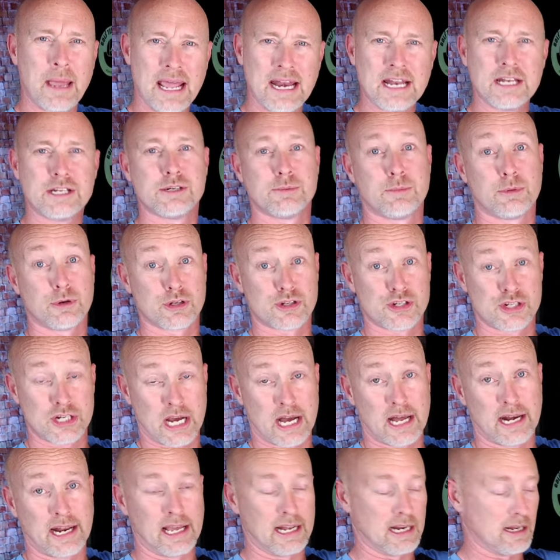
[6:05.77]
manageable
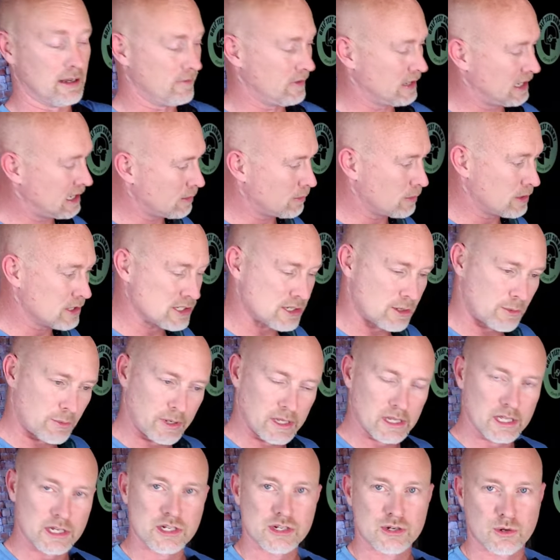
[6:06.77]
shot out of it. It was a
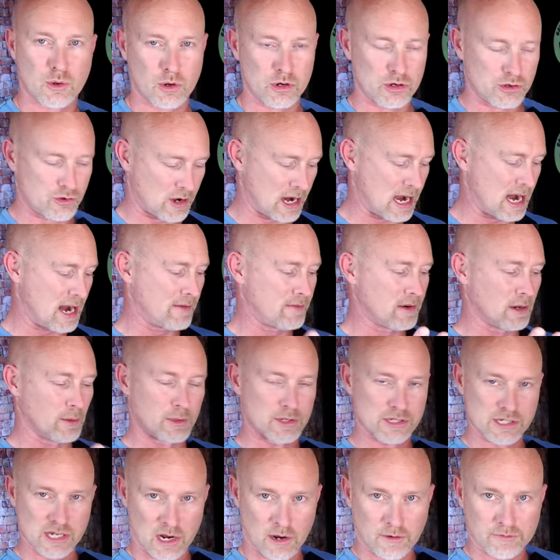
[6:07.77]
really short drive. It
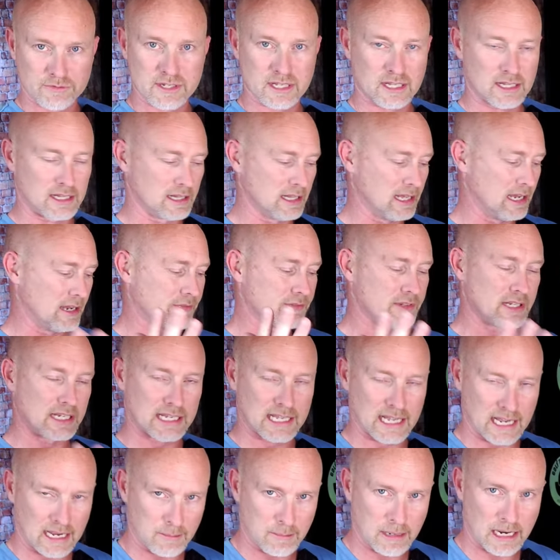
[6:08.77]
was off to the left.
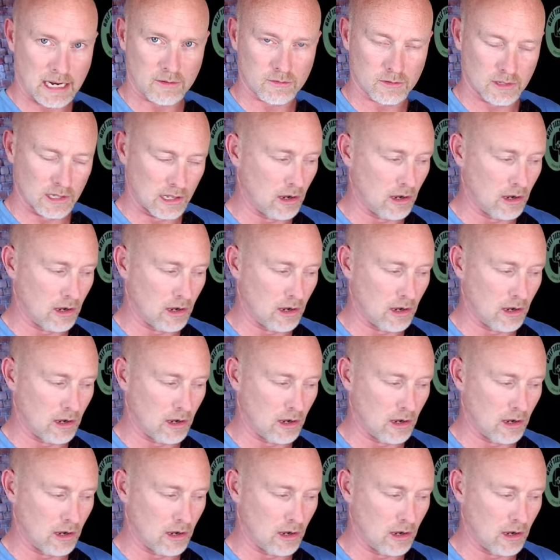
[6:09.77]
It came out